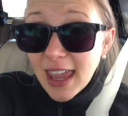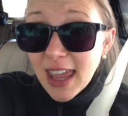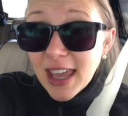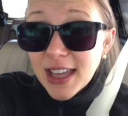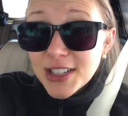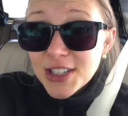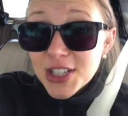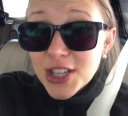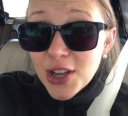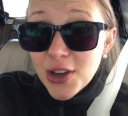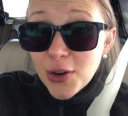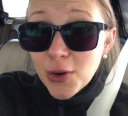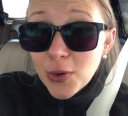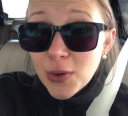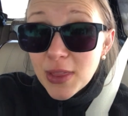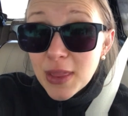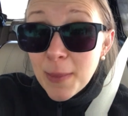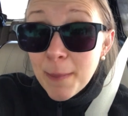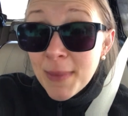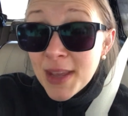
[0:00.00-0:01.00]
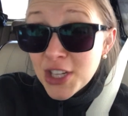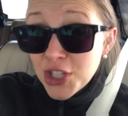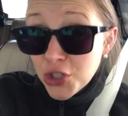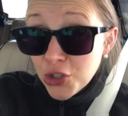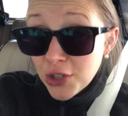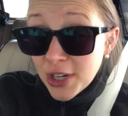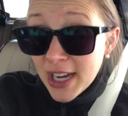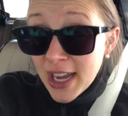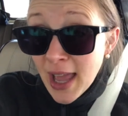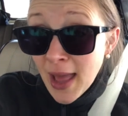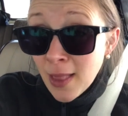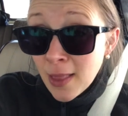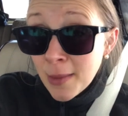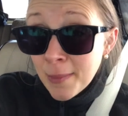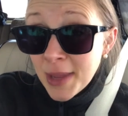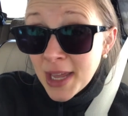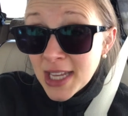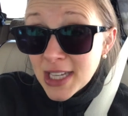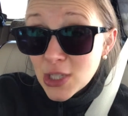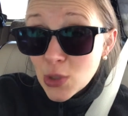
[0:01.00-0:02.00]
And so the mystery
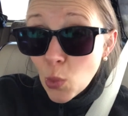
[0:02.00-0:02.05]
element